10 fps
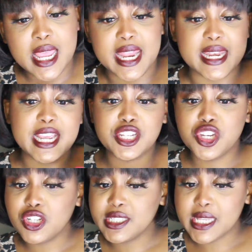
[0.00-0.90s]
in an
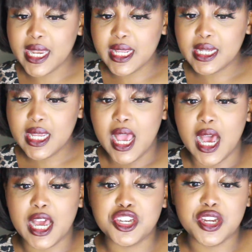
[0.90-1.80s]
external setting
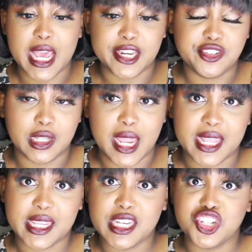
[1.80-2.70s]
under natural
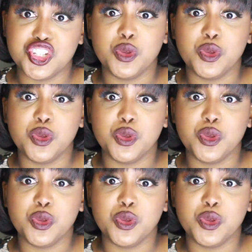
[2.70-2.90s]
lighting conditions.